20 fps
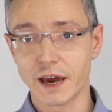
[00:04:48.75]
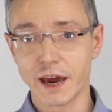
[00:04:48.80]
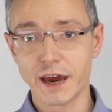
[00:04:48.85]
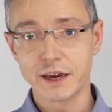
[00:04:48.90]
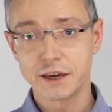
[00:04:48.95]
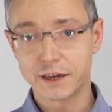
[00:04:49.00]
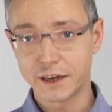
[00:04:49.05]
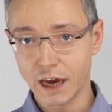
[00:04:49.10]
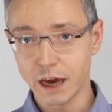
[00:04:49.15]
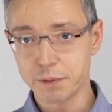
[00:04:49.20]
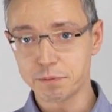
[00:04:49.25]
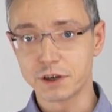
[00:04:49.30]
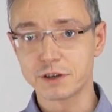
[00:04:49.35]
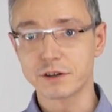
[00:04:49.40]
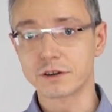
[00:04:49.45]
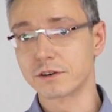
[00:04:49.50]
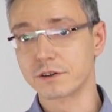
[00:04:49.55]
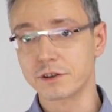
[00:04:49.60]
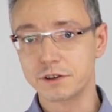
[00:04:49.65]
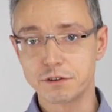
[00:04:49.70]
A
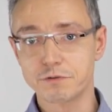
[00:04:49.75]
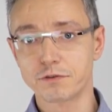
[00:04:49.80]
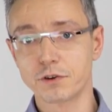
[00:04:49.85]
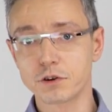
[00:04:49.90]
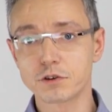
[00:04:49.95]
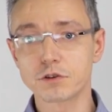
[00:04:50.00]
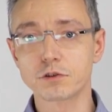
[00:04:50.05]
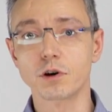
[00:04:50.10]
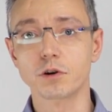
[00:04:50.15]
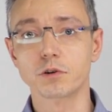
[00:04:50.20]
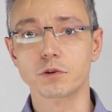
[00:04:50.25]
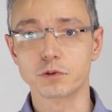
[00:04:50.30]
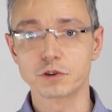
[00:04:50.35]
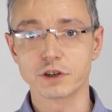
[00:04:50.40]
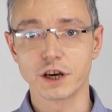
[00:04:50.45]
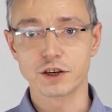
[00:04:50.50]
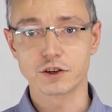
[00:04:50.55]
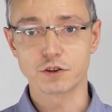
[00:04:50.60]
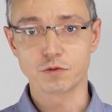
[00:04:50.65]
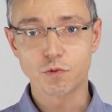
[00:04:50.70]
capital in the first locus
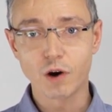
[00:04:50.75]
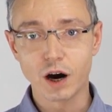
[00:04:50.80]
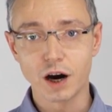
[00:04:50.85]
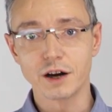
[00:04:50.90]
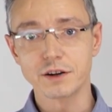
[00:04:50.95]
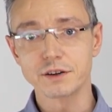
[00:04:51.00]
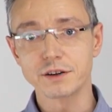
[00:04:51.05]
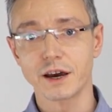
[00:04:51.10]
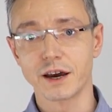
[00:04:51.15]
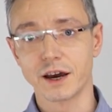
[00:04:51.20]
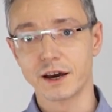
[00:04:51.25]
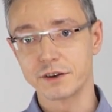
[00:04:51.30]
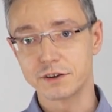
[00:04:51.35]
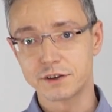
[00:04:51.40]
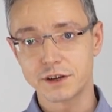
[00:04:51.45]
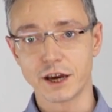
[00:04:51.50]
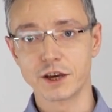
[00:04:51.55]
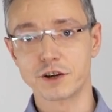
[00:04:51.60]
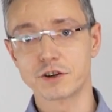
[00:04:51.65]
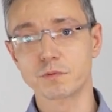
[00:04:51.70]
as 1
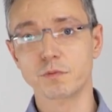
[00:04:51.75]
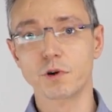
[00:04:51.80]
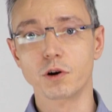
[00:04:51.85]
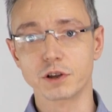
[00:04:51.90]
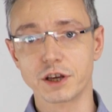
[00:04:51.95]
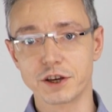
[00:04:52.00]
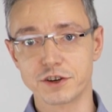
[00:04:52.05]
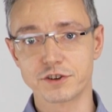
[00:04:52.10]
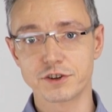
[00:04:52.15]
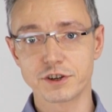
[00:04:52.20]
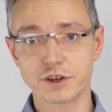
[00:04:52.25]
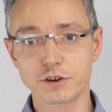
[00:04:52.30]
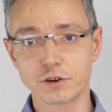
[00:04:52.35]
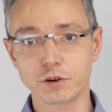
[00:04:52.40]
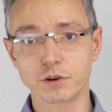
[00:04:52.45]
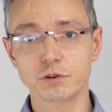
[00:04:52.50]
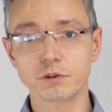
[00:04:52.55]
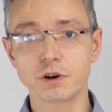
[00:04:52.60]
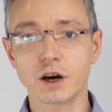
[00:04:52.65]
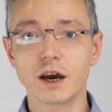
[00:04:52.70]
and A small as
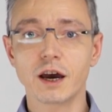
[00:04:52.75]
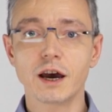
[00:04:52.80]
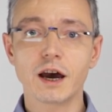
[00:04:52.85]
0,